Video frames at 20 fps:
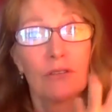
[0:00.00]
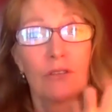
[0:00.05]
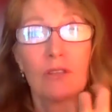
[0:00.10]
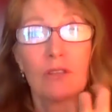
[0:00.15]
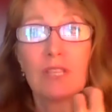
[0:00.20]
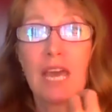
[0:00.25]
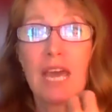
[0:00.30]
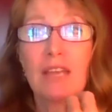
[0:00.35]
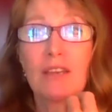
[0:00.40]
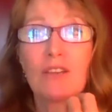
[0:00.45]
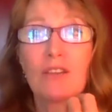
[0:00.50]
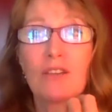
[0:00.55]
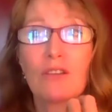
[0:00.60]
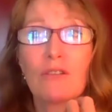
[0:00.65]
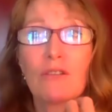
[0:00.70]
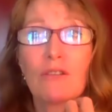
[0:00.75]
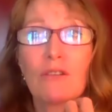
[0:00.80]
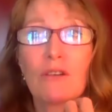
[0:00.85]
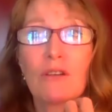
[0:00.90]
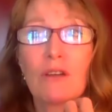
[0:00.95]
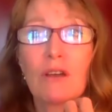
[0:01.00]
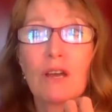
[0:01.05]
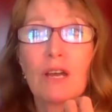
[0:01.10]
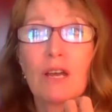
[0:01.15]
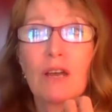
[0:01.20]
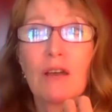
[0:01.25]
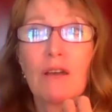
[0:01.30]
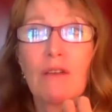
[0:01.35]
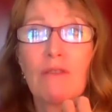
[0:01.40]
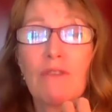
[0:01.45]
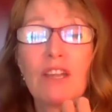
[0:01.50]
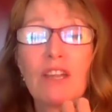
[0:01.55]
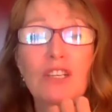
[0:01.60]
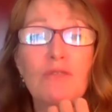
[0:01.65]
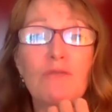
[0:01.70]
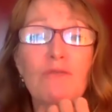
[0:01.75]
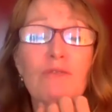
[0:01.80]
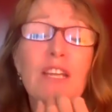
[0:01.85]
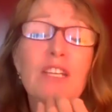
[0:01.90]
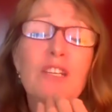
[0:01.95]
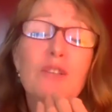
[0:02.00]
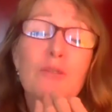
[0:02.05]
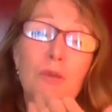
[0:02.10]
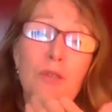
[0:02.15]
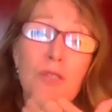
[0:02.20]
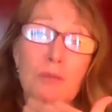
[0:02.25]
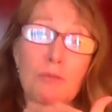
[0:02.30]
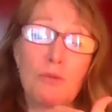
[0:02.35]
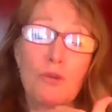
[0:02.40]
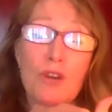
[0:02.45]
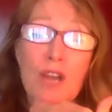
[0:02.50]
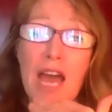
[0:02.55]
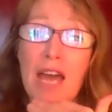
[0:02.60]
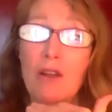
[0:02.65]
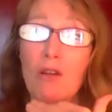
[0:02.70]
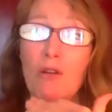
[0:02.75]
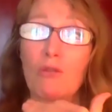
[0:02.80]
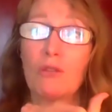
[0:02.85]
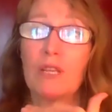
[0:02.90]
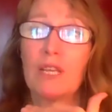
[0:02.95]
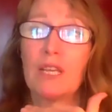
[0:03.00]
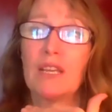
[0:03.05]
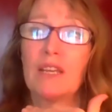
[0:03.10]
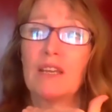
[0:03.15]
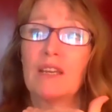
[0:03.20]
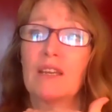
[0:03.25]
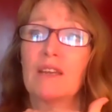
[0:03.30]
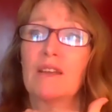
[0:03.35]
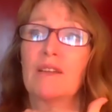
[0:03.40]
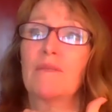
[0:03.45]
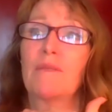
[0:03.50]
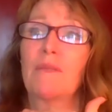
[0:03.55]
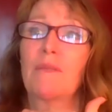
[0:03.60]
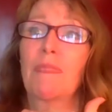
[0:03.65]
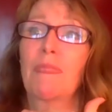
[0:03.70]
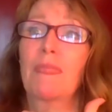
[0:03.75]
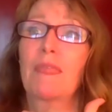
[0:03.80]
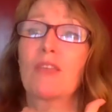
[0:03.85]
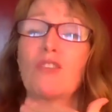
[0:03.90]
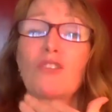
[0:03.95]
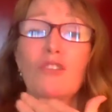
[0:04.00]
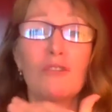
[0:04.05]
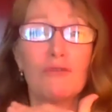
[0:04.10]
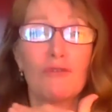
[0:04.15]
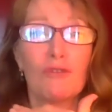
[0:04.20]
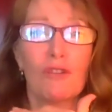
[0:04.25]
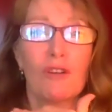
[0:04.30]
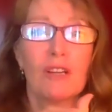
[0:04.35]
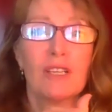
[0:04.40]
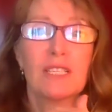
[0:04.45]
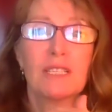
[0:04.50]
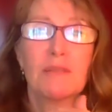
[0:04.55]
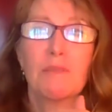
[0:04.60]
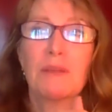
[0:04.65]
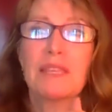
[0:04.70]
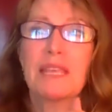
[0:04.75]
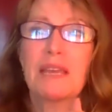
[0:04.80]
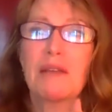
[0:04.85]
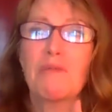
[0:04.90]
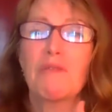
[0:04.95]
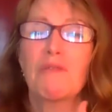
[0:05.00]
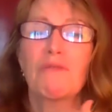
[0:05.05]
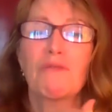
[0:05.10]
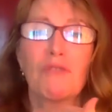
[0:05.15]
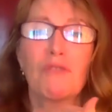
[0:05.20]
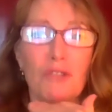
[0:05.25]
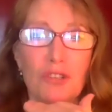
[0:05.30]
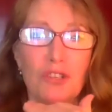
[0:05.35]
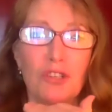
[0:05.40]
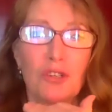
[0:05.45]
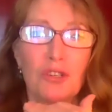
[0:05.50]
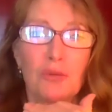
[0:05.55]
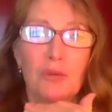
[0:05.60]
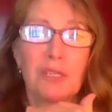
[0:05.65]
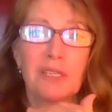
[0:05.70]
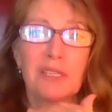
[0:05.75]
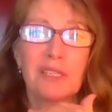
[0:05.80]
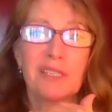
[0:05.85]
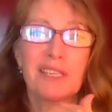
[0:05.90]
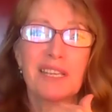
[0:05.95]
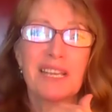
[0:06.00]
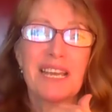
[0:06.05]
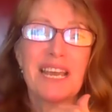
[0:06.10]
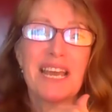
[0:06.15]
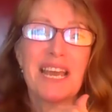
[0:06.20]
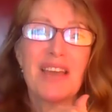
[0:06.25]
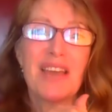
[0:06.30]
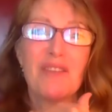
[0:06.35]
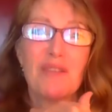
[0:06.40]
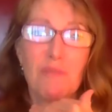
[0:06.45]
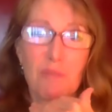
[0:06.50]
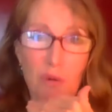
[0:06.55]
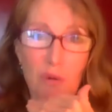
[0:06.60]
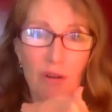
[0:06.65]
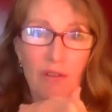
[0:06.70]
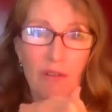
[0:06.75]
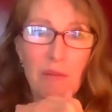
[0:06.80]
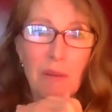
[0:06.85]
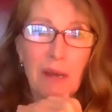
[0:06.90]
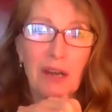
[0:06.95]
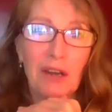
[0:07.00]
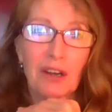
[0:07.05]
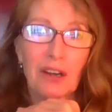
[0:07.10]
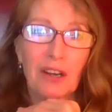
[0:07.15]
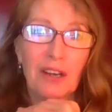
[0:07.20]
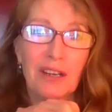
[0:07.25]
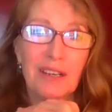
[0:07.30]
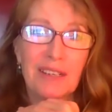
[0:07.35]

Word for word: that that vegetables were not only good for us, but they were virtuous, and the more the better.